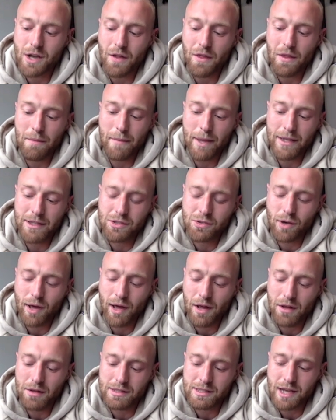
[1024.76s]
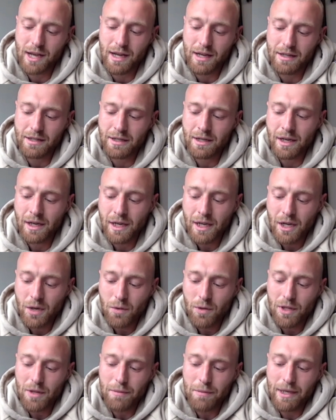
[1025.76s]
on the mental health side?
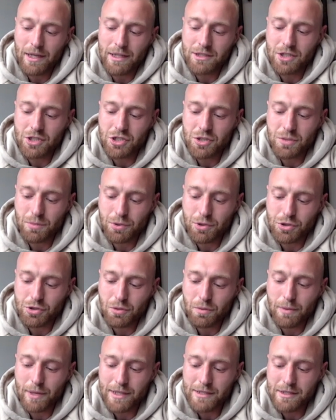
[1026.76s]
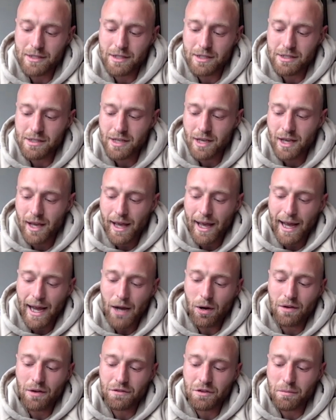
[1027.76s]
With it being such a brutal business,
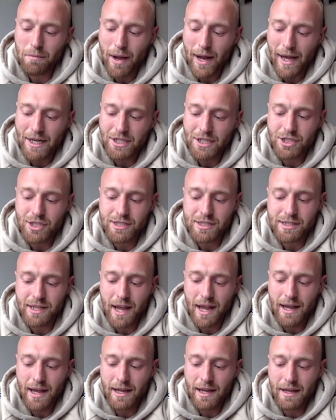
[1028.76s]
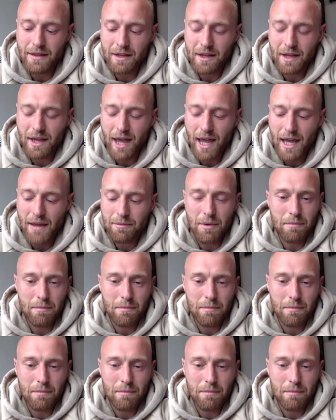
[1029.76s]
how have you managed to stay in the game